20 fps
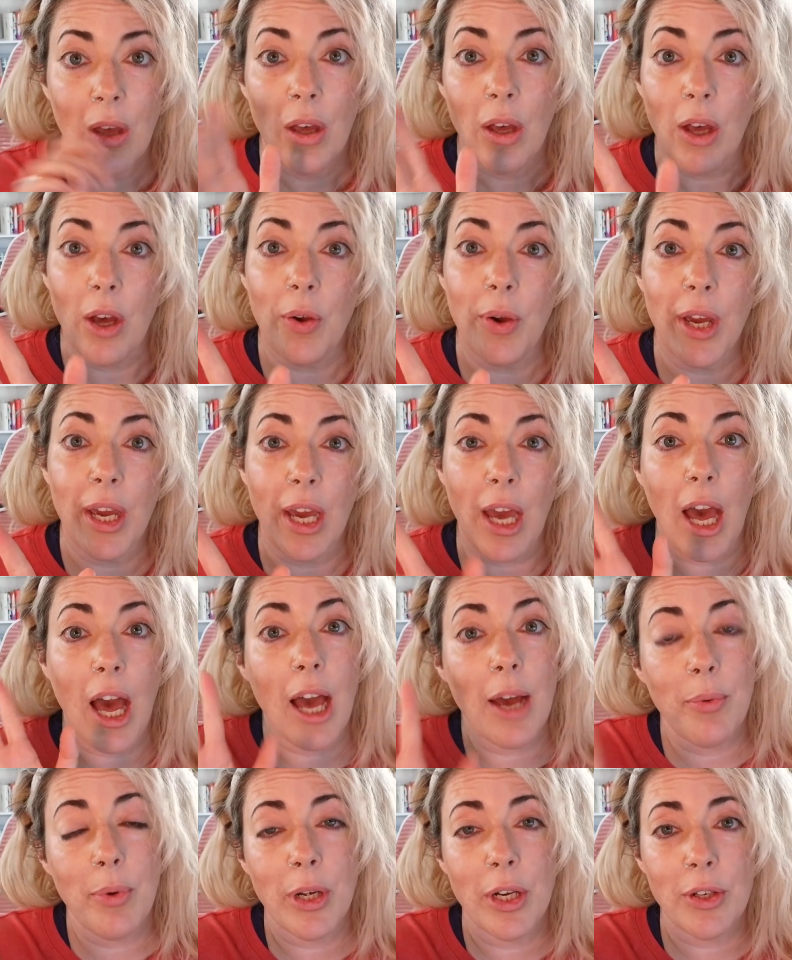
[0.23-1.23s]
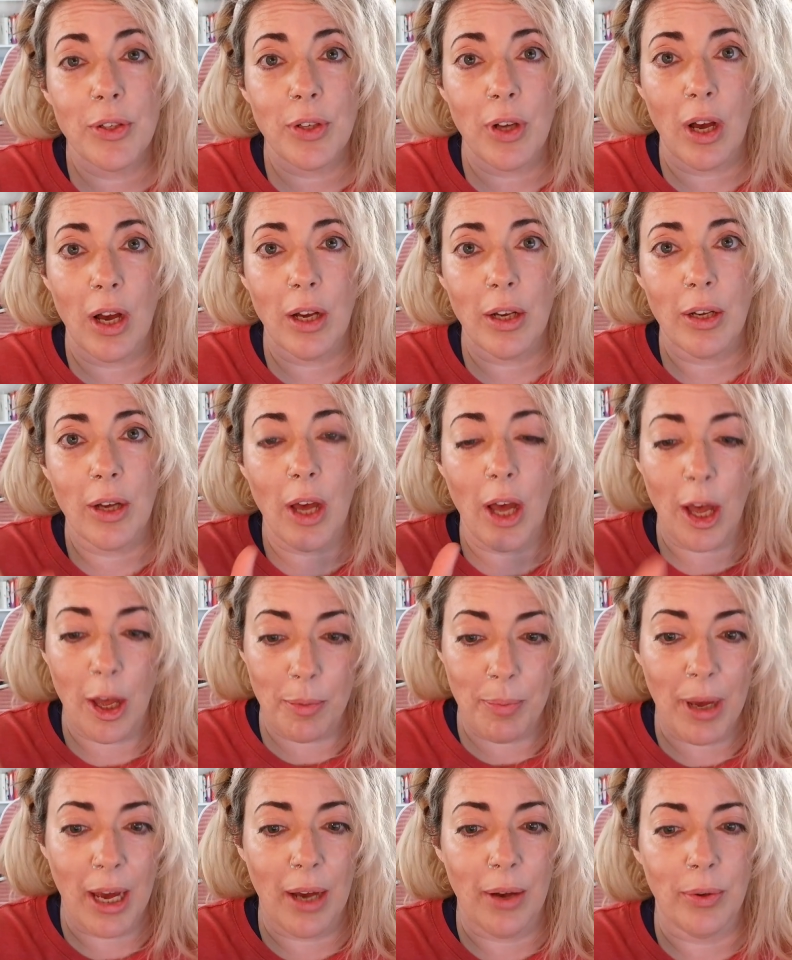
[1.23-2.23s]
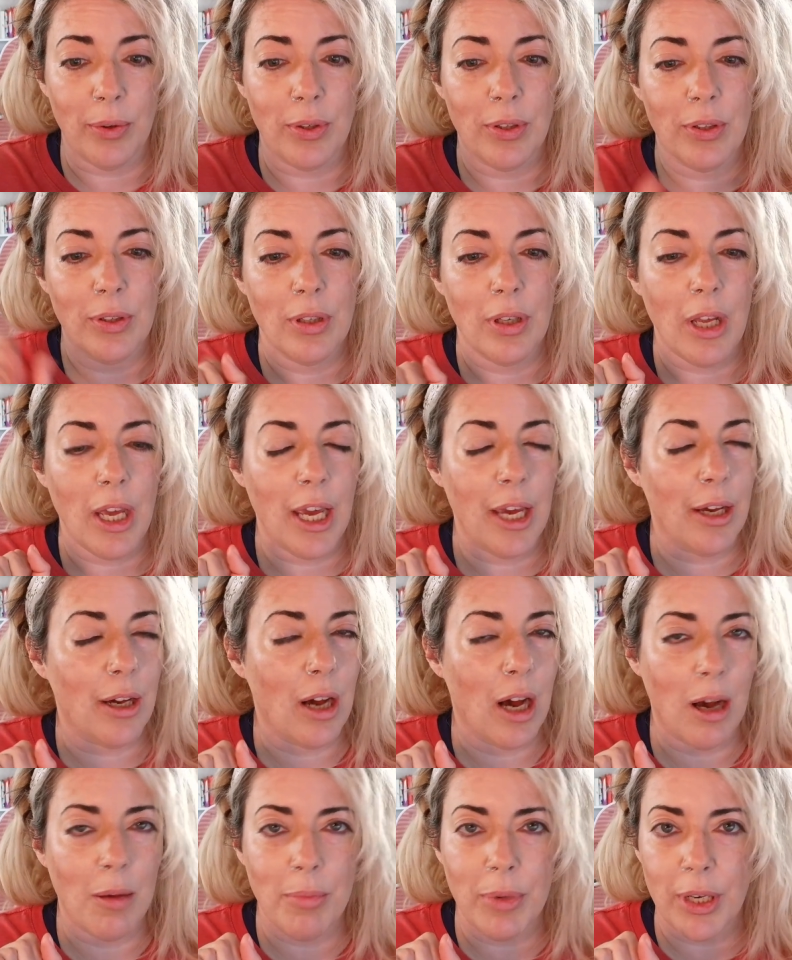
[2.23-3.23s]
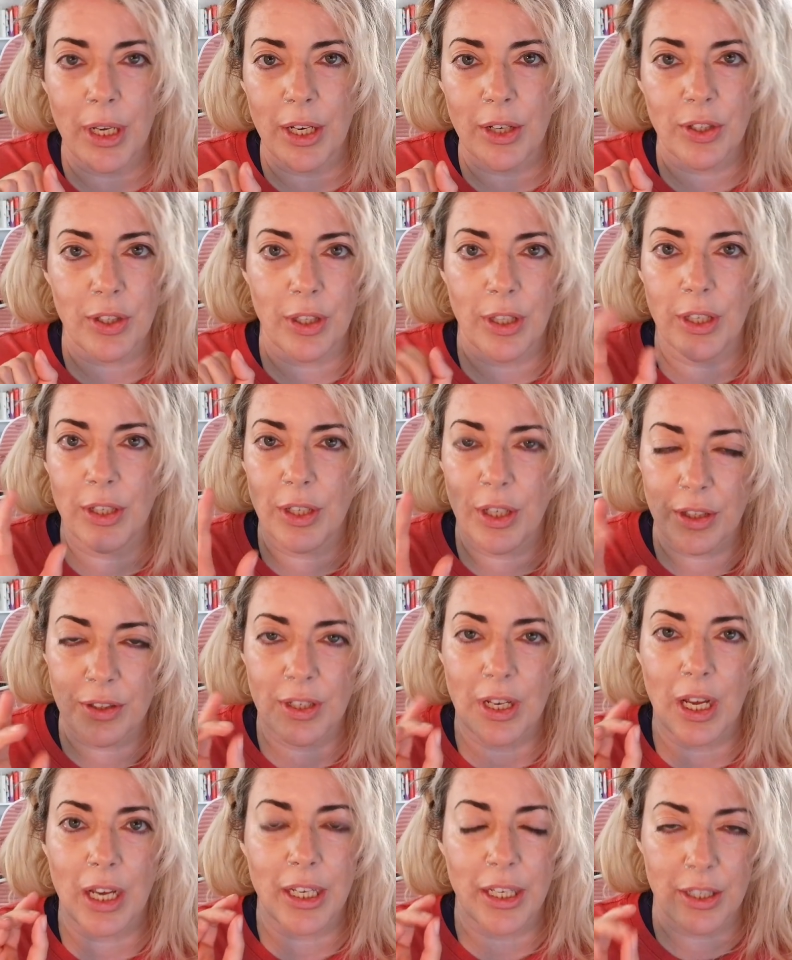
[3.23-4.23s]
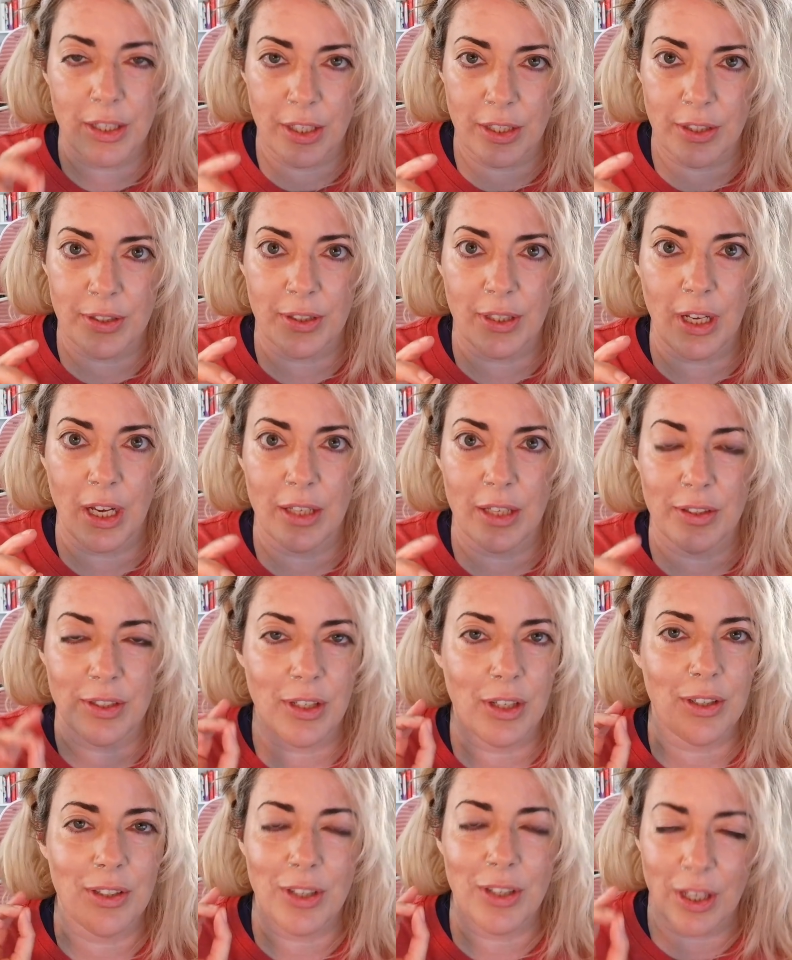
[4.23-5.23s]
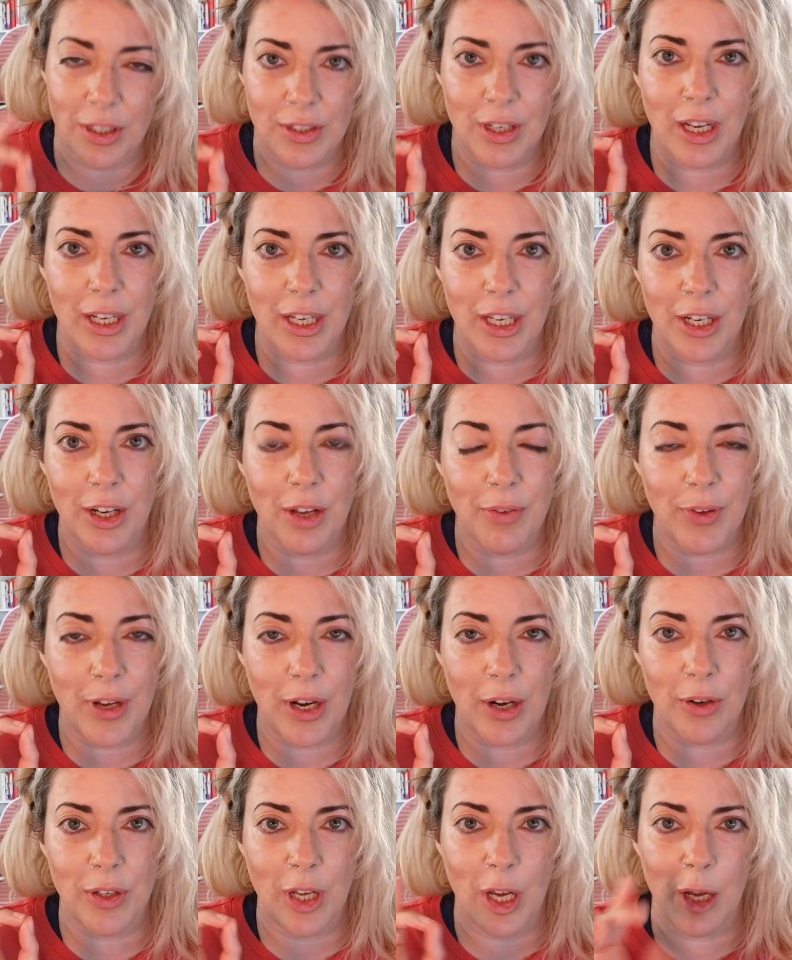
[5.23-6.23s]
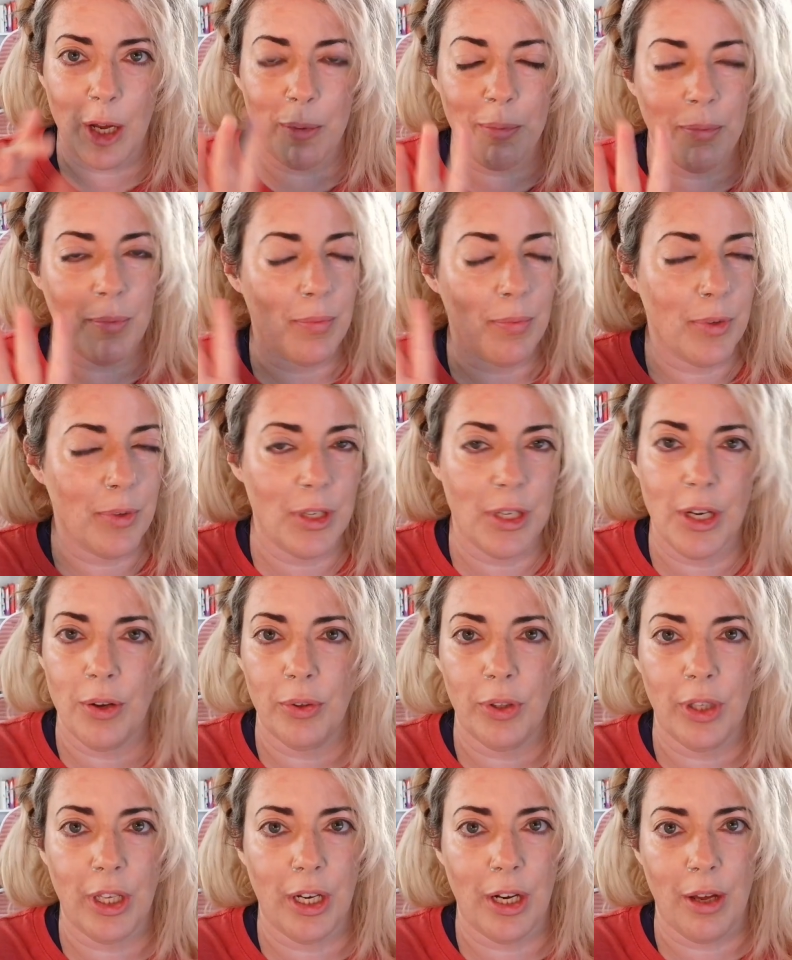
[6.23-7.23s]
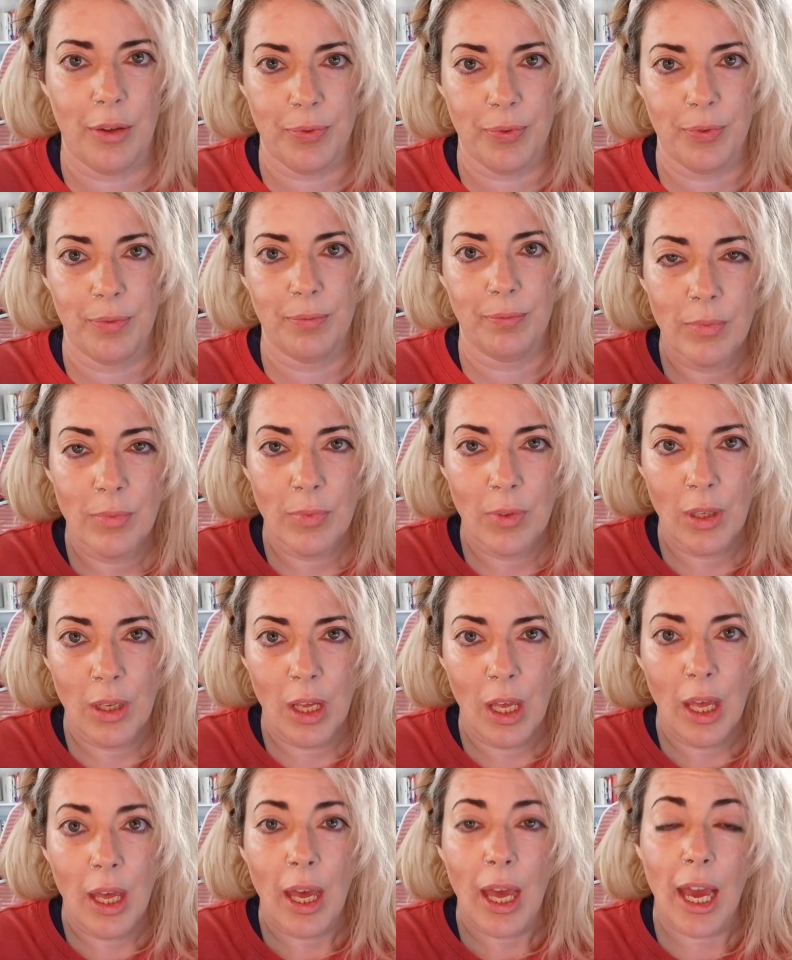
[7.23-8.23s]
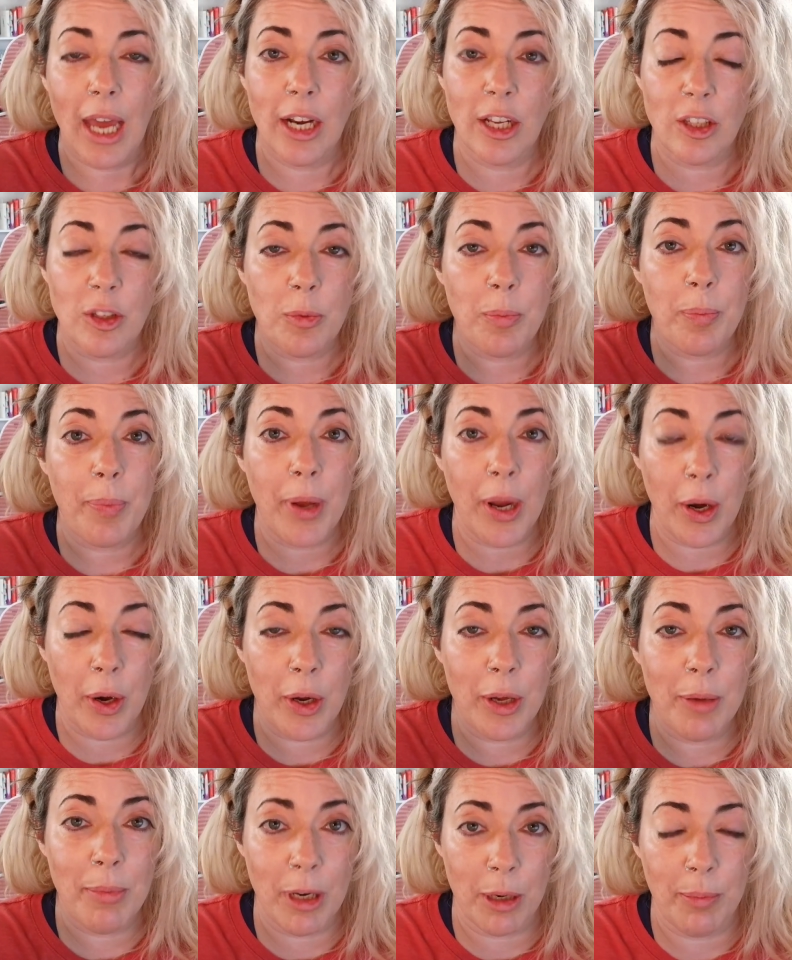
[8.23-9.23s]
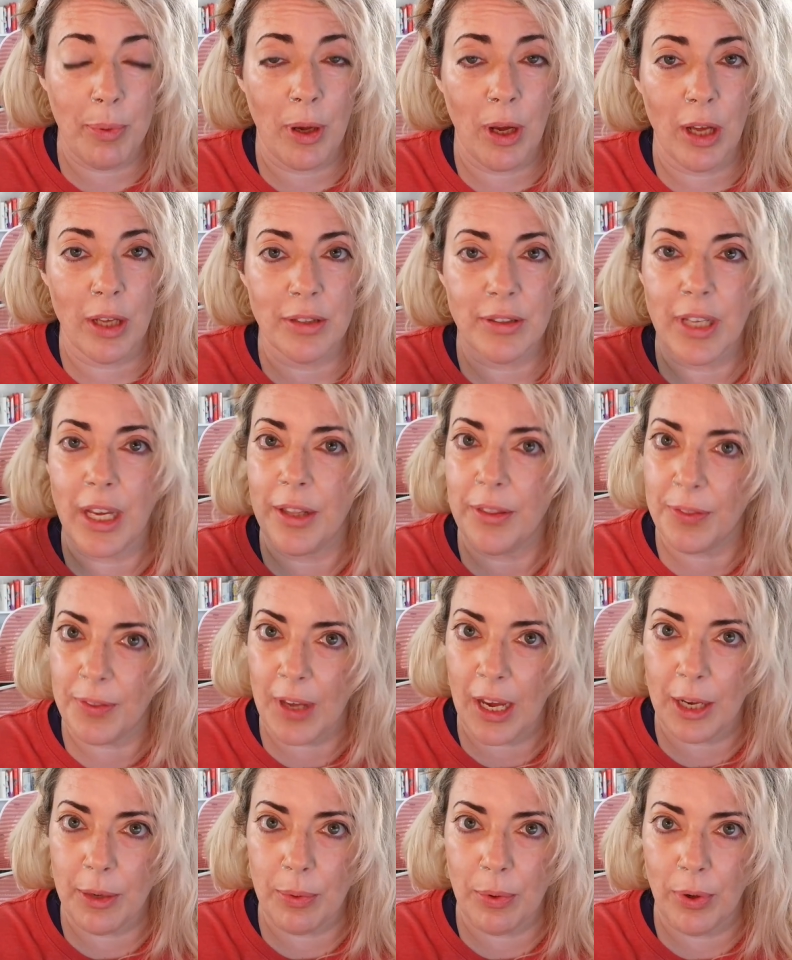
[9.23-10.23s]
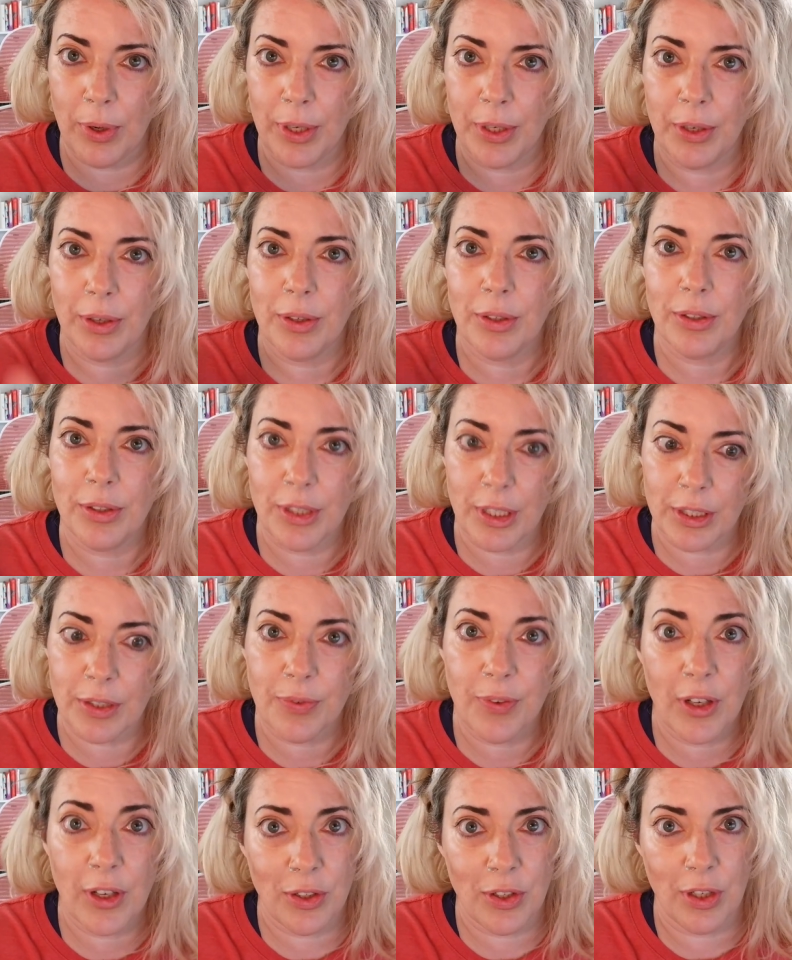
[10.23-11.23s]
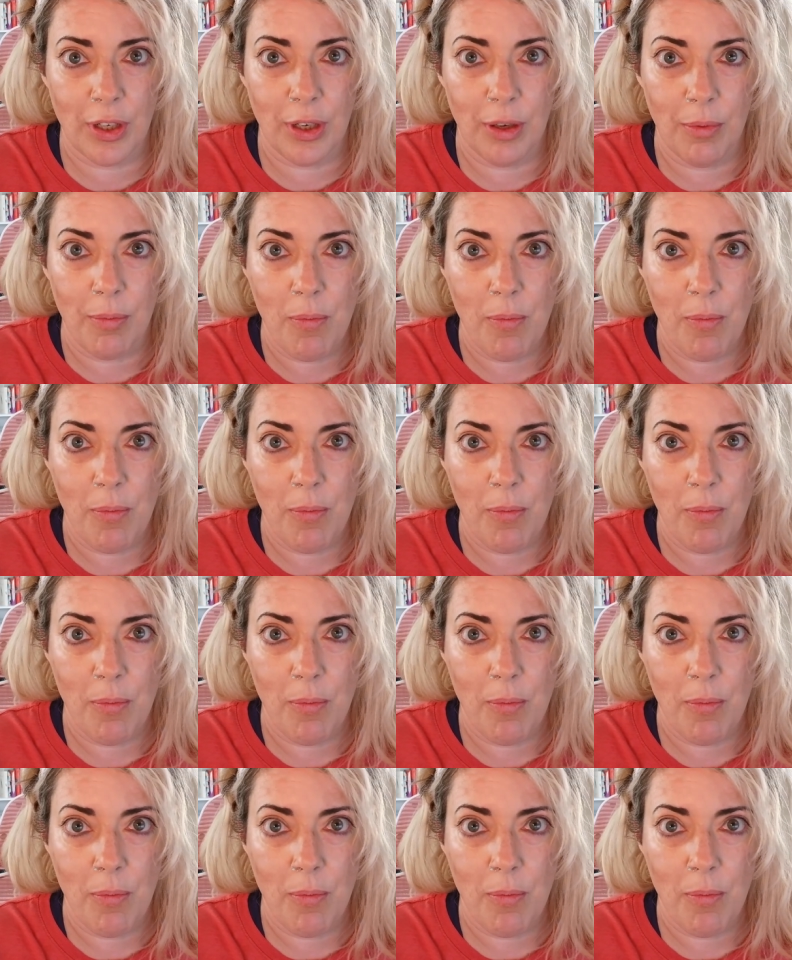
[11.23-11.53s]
Okay, I want to talk about a combination that does not get discussed, does not get enough airtime, nearly enough. And it's perimenopause and thyroid dysfunction.